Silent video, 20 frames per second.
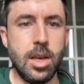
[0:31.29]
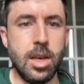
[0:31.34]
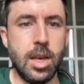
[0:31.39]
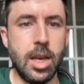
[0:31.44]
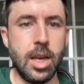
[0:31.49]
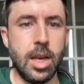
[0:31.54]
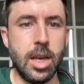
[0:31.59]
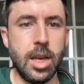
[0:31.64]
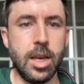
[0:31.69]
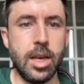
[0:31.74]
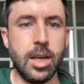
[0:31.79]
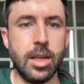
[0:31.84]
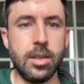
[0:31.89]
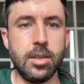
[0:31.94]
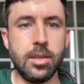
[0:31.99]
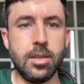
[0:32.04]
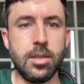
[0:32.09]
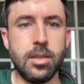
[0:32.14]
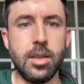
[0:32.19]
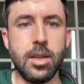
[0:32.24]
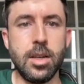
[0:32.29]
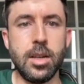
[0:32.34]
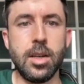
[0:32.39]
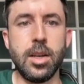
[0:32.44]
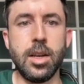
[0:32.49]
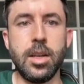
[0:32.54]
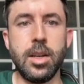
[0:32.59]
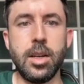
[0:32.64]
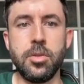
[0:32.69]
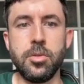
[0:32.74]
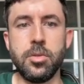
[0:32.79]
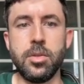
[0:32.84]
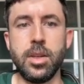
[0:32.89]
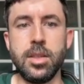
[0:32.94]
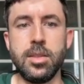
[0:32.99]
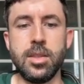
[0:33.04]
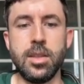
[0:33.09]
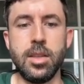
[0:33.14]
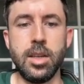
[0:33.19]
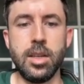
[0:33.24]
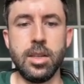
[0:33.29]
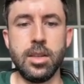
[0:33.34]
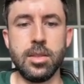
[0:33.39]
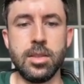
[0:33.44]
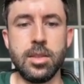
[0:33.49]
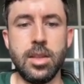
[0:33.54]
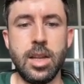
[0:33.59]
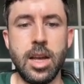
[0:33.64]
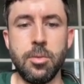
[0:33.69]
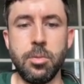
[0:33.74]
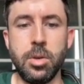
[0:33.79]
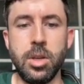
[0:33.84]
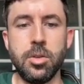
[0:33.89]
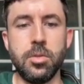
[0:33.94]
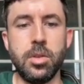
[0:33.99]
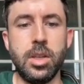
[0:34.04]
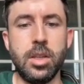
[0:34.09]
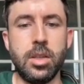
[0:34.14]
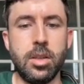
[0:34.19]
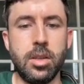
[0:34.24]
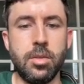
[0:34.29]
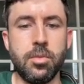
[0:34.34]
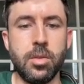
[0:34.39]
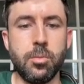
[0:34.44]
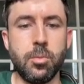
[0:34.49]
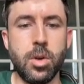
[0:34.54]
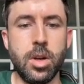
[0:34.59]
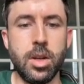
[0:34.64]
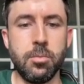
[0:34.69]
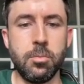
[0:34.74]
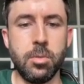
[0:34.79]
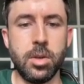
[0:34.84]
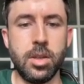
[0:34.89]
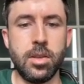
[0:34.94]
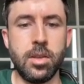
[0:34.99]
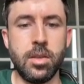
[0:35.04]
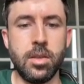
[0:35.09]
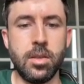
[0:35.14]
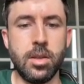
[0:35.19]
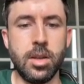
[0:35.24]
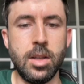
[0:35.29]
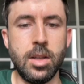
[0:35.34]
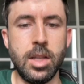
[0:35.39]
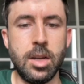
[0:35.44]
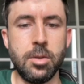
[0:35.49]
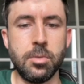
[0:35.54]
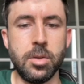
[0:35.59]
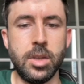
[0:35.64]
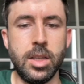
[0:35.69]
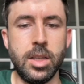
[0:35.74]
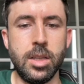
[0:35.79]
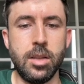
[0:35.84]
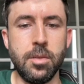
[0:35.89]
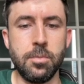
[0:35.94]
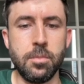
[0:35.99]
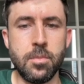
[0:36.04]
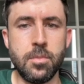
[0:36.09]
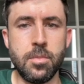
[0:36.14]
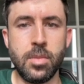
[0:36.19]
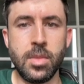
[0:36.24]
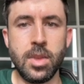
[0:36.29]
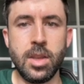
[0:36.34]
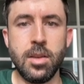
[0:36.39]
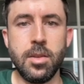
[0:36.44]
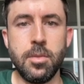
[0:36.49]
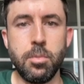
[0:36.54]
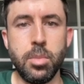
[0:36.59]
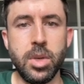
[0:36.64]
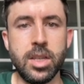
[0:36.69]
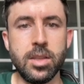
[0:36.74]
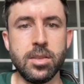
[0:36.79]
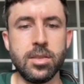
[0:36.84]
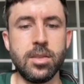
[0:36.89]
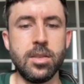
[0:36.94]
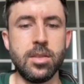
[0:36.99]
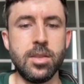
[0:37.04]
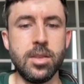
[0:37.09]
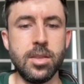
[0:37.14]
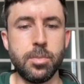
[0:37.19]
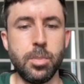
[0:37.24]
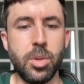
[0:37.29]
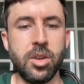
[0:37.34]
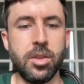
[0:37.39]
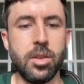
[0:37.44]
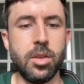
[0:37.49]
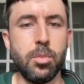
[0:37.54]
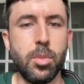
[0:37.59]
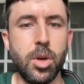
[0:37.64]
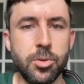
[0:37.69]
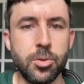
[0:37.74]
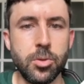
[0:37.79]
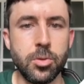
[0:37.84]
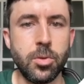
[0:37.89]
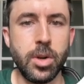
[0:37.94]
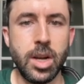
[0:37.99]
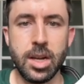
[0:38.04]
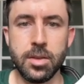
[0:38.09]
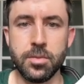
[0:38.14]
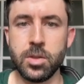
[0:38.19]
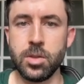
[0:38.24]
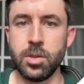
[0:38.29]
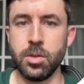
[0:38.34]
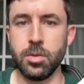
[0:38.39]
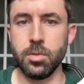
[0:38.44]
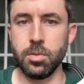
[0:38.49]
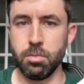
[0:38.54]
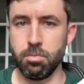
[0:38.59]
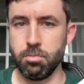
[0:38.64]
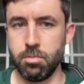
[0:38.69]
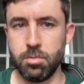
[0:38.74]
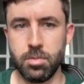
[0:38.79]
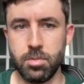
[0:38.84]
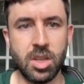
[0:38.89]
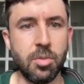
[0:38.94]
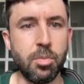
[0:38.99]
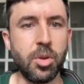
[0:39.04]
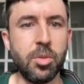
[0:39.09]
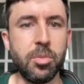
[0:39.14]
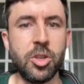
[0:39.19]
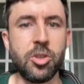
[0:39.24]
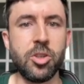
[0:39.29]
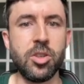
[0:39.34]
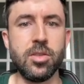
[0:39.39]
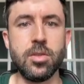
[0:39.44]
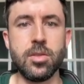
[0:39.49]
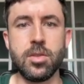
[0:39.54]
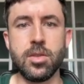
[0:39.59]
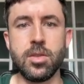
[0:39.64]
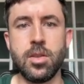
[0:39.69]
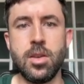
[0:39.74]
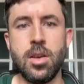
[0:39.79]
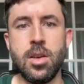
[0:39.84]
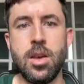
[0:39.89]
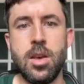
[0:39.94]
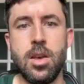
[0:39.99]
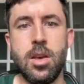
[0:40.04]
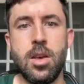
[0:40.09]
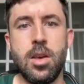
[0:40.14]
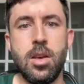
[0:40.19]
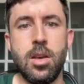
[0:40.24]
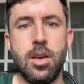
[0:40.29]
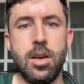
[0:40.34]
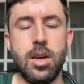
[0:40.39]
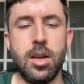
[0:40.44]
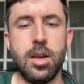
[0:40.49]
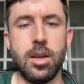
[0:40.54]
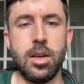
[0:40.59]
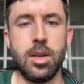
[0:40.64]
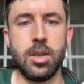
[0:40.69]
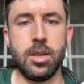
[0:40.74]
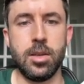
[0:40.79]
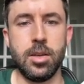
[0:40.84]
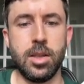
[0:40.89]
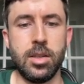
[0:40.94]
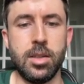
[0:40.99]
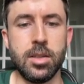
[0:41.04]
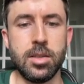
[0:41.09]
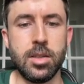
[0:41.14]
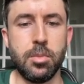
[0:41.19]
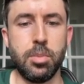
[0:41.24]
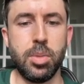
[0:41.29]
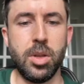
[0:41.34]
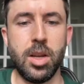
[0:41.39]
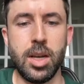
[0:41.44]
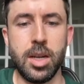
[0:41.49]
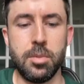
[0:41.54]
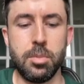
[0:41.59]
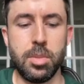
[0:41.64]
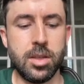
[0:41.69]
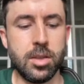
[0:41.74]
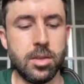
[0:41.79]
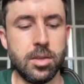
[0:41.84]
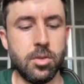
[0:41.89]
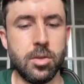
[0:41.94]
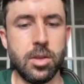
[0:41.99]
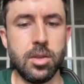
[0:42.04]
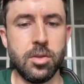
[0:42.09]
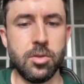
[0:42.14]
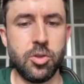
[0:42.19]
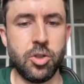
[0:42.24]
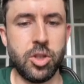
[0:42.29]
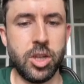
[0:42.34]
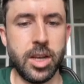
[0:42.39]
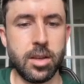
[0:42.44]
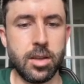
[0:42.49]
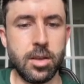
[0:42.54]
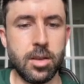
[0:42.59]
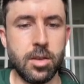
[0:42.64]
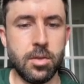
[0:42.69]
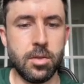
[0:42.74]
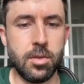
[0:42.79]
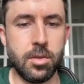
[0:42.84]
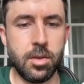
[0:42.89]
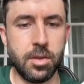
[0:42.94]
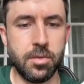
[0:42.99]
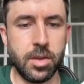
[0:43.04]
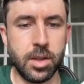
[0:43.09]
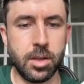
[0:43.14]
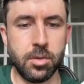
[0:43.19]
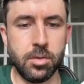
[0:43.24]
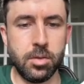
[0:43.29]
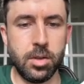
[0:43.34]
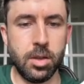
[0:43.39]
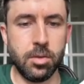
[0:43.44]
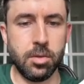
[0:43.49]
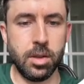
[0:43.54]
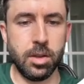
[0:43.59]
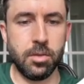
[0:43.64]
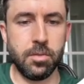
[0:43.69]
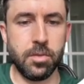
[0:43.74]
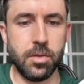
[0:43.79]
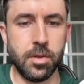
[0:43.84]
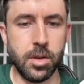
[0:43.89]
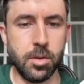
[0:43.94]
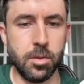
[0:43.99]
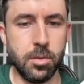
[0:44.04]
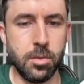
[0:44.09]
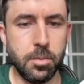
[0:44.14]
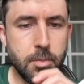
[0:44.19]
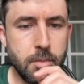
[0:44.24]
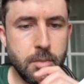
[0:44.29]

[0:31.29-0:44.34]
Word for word: And another nice thing is now we don't need to even run with allow read, because this is part of the module graph. So the permissions, it doesn't apply, because you can check, if I go Deno info,